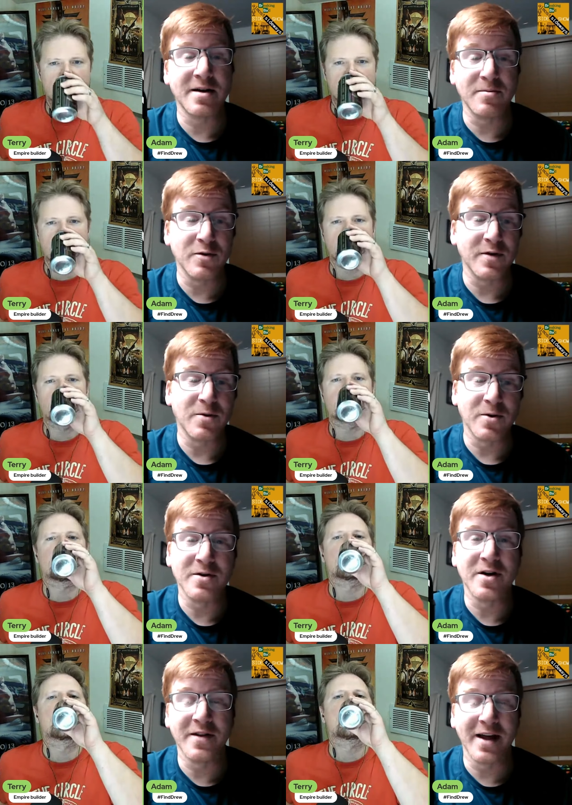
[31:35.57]
Speaker 1: a movie
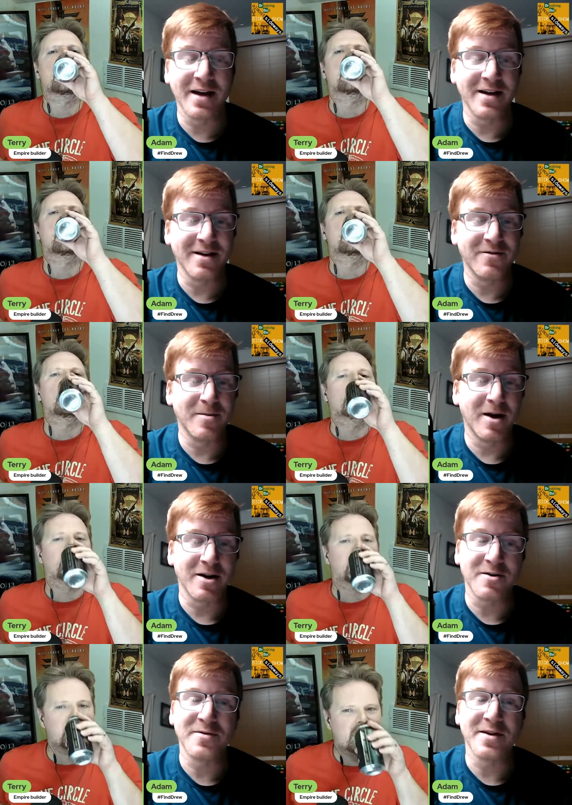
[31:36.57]
role on that uh,
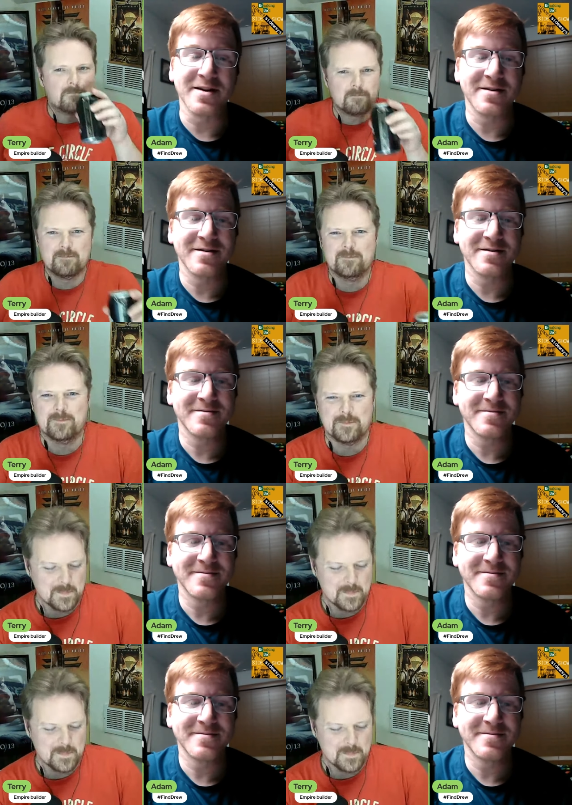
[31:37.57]
filmography. Mm-hmm.